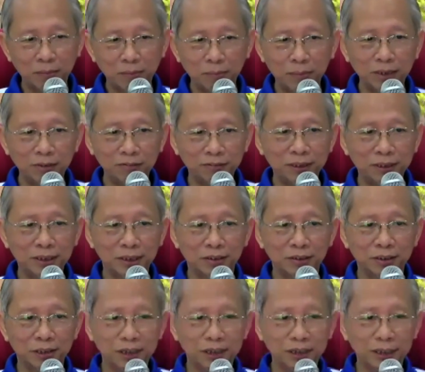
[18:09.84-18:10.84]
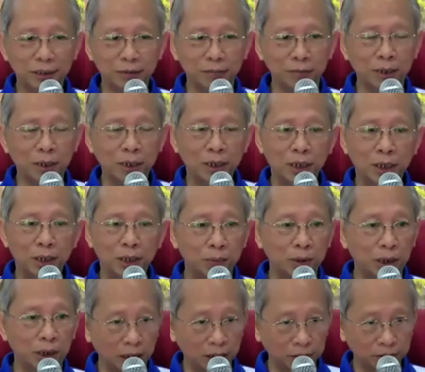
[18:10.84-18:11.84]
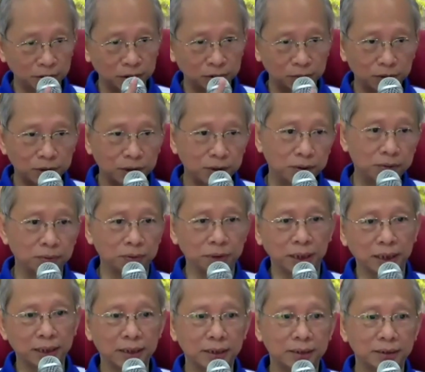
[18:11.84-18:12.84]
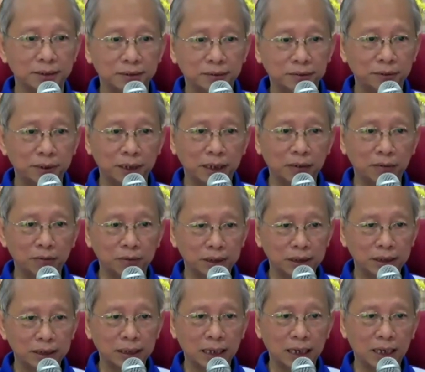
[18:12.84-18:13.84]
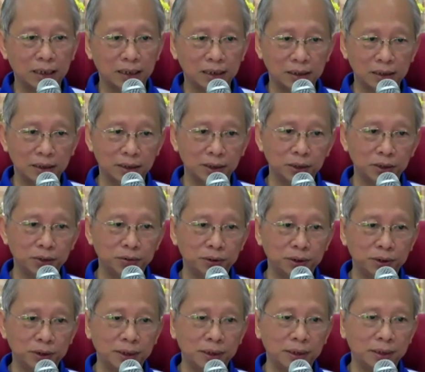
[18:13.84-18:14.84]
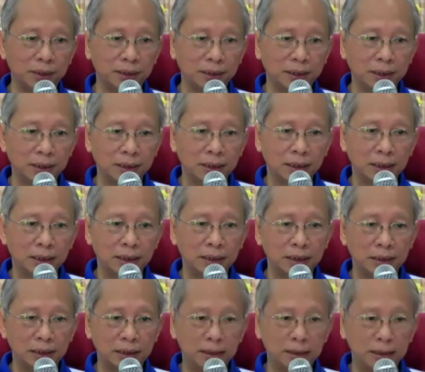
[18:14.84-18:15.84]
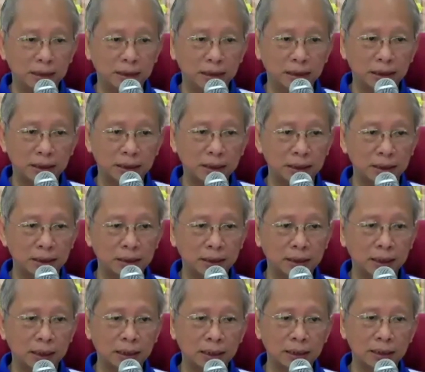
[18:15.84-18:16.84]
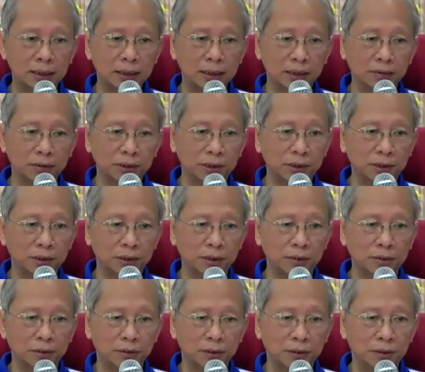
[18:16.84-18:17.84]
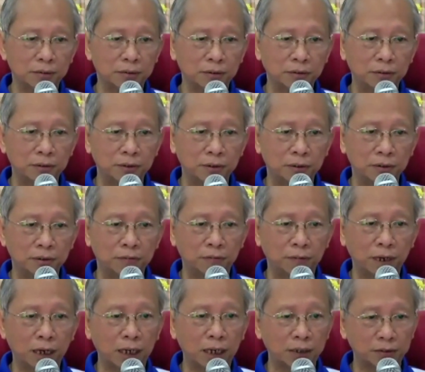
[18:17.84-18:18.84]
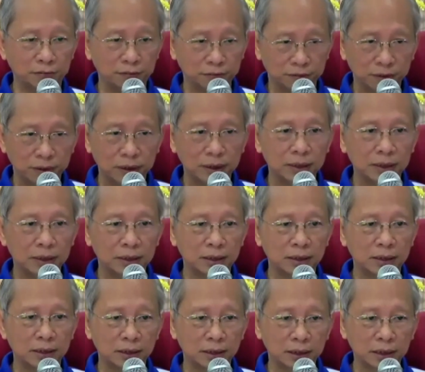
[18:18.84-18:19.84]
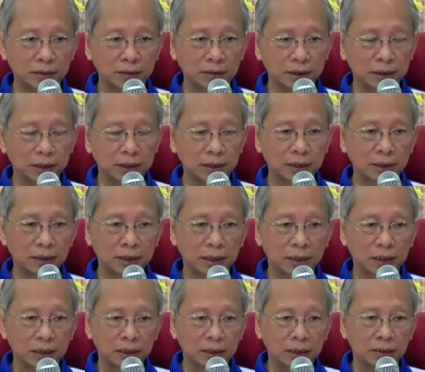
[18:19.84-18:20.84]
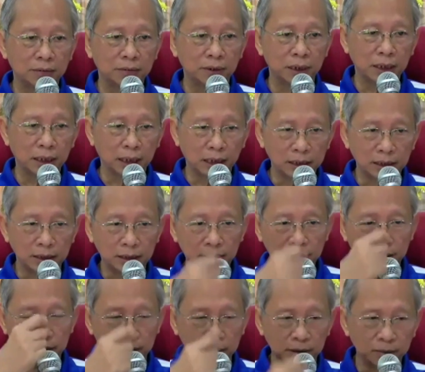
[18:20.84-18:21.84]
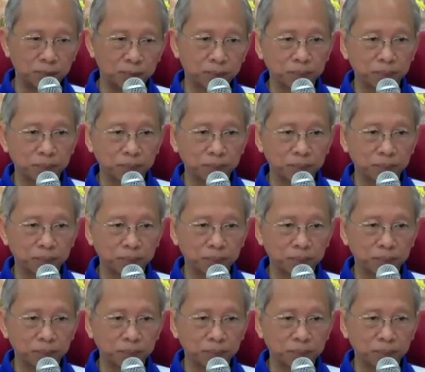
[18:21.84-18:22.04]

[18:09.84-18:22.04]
mindfulness of the inner one. Well, I was very good at it when I was young in the uni in the year 1975, 76. When I did it,